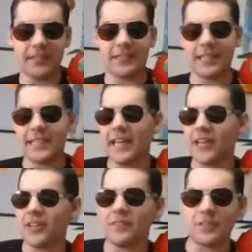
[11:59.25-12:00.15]
Like the
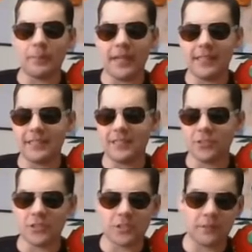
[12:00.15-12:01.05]
entirety of Japan is still
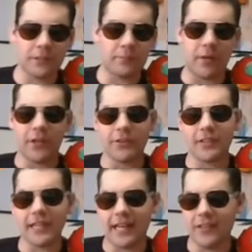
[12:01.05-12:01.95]
sh- smaller than
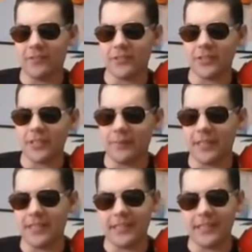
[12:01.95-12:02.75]
California, but you,